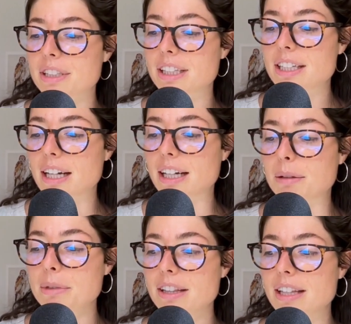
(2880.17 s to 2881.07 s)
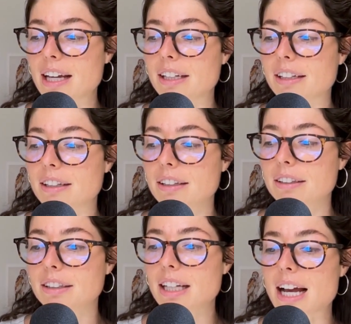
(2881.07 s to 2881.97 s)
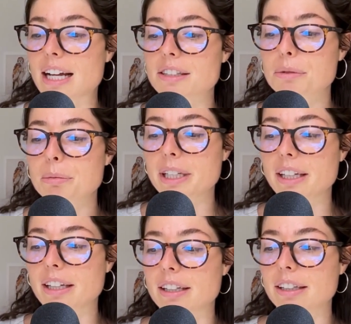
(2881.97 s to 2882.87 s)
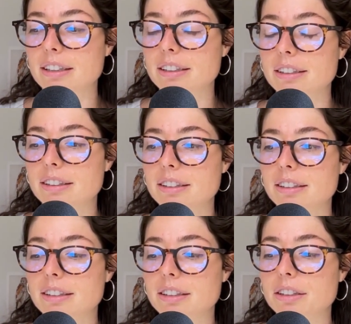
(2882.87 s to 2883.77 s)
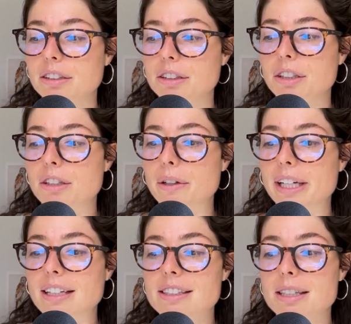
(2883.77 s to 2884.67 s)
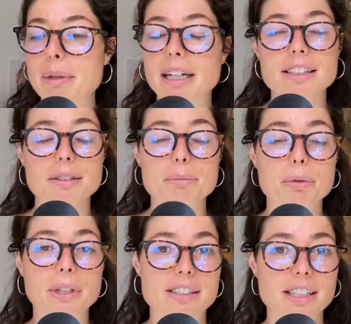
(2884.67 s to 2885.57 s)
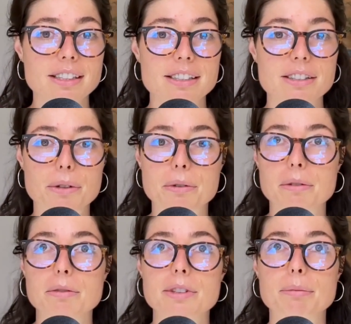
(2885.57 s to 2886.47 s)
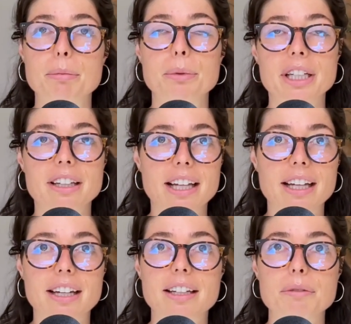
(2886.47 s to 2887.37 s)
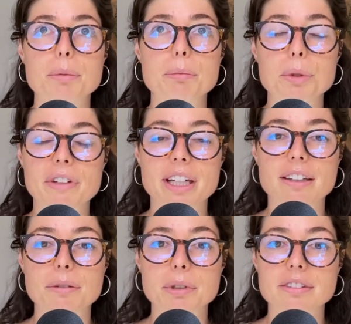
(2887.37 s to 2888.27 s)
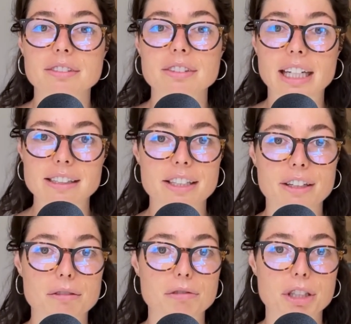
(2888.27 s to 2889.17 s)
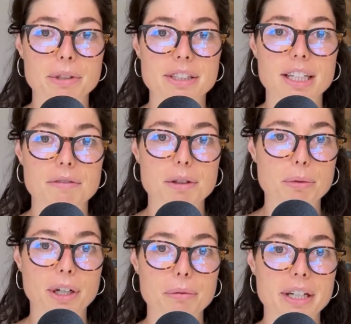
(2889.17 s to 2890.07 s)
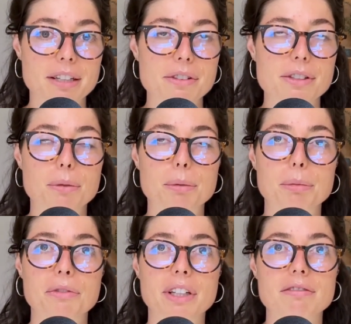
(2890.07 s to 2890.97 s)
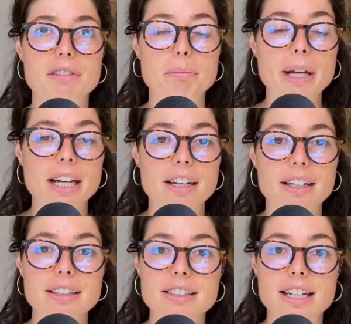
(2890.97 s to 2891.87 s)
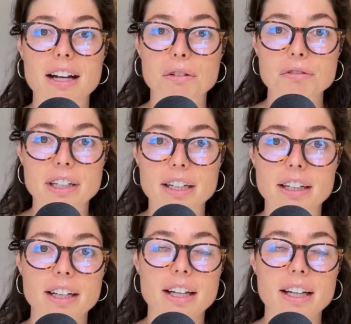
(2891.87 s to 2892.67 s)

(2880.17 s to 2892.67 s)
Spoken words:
of the time. And then as we, I guess come back to present. So some breathing, we're lessening our frequency of the brain waves. So we're moving from beta to alpha,